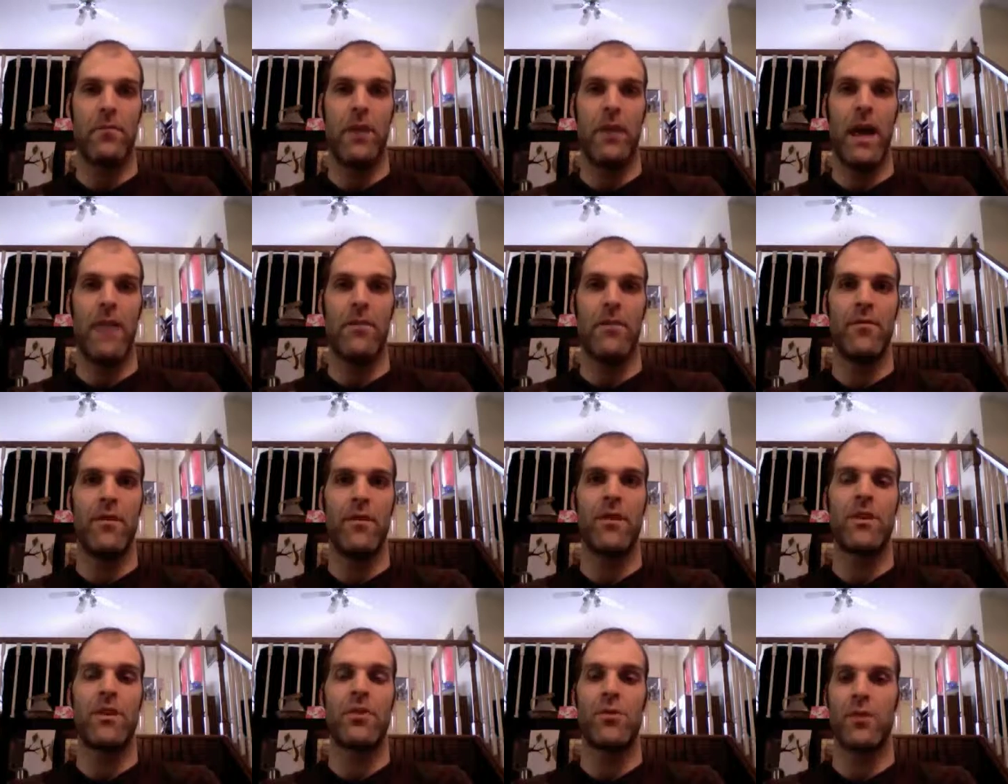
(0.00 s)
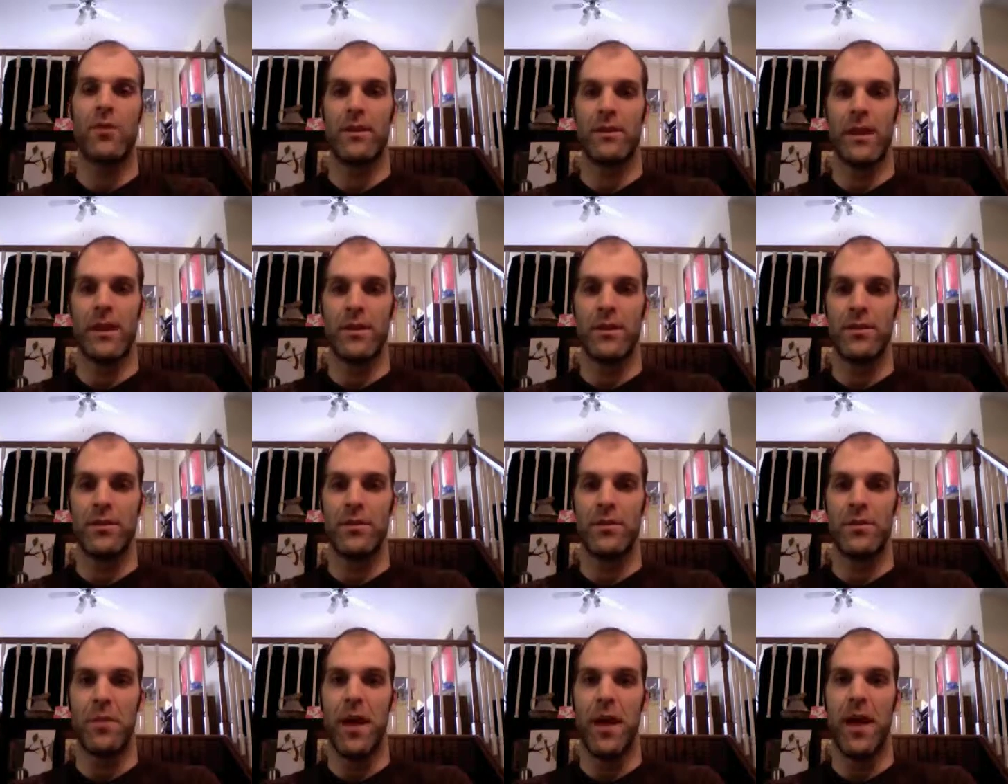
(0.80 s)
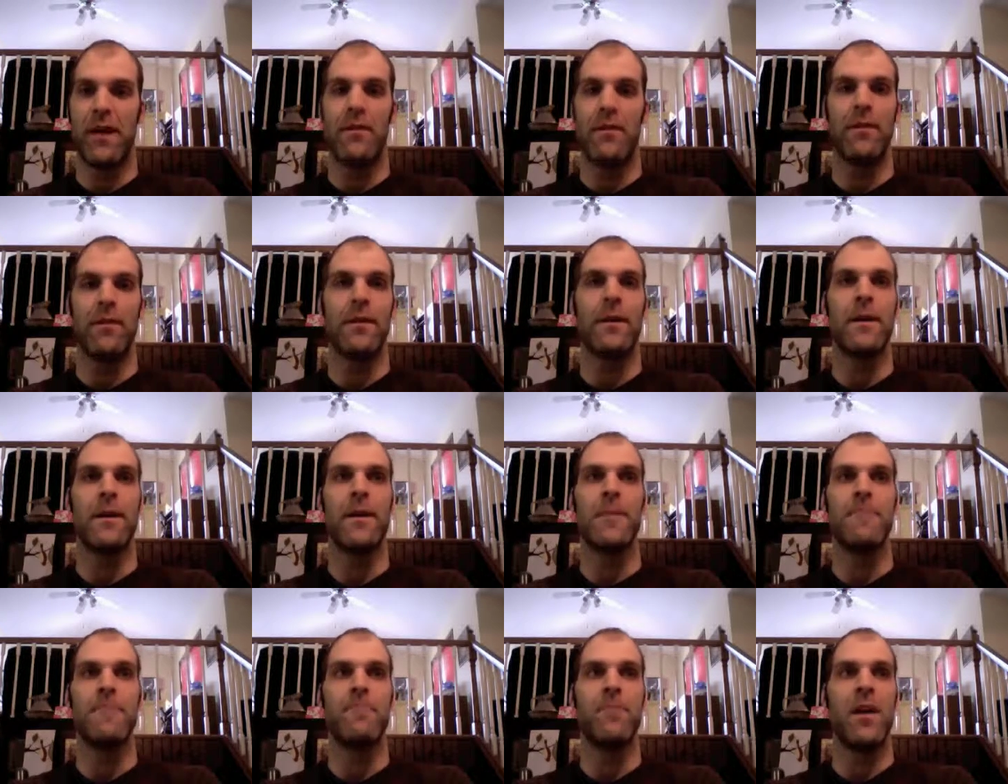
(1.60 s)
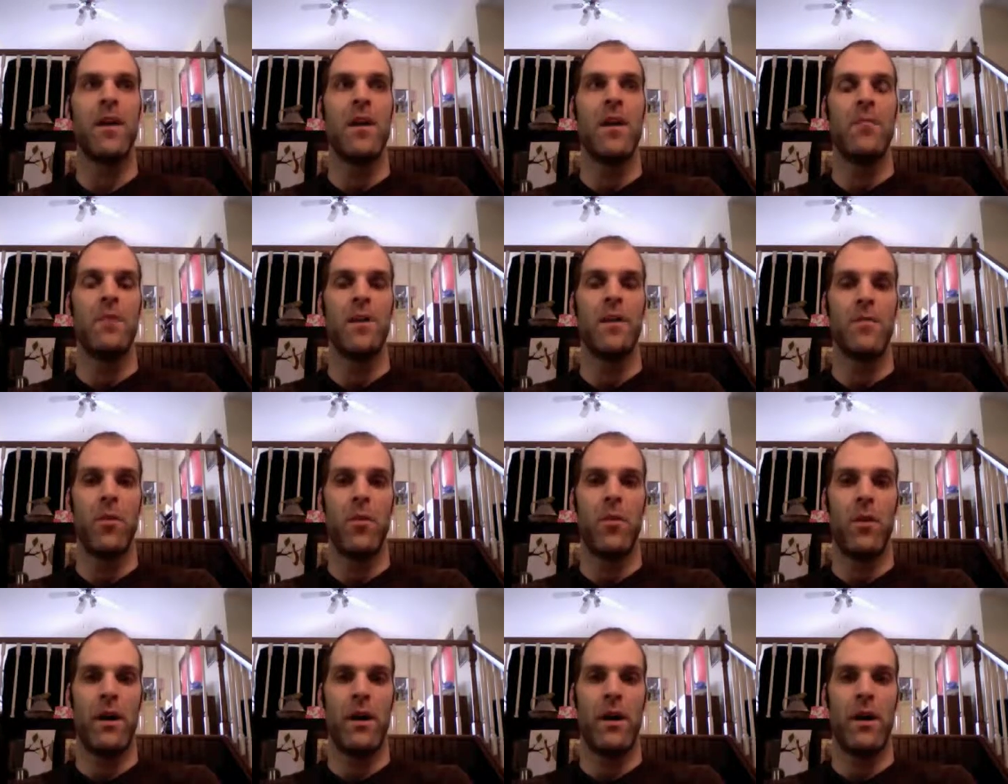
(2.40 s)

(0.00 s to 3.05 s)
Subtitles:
have a very short attention span. People